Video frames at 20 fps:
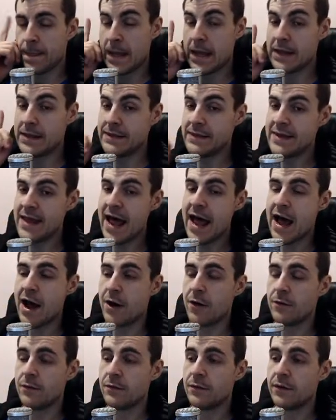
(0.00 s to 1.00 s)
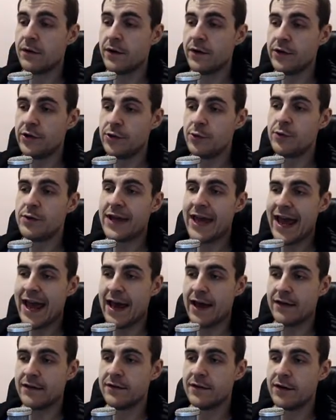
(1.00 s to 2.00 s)
now you
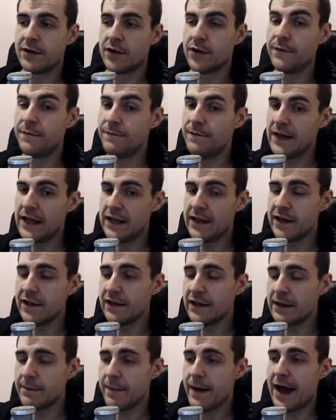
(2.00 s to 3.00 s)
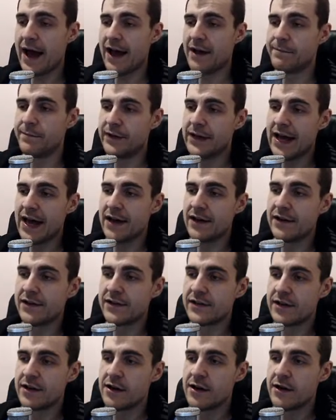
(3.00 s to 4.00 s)
can conveniently buy
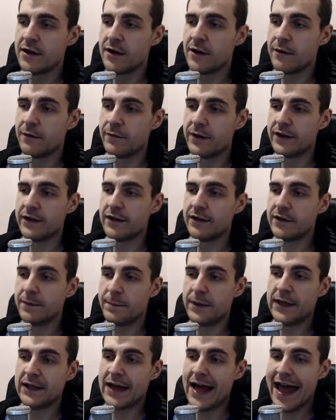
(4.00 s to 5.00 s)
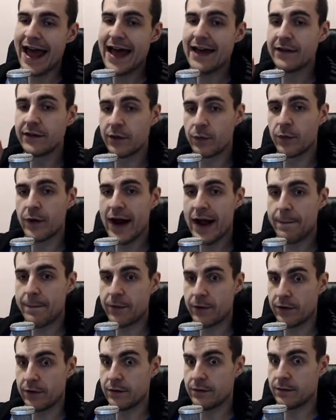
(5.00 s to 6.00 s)
bananas with the peel and the
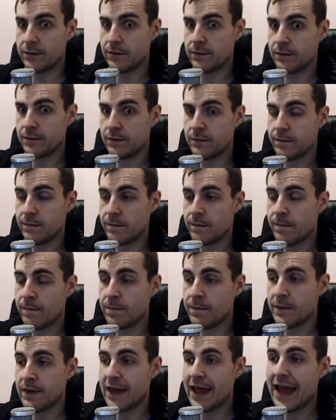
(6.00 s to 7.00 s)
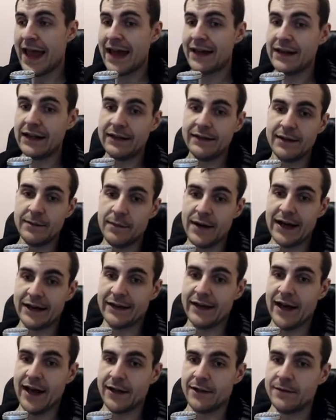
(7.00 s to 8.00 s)
wrapper and eat them like
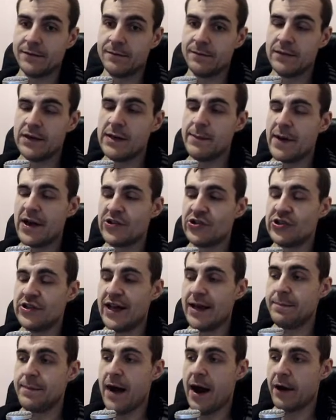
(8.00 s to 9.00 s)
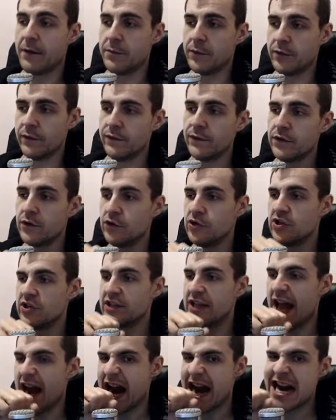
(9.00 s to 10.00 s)
that. Imagine that power move. You just like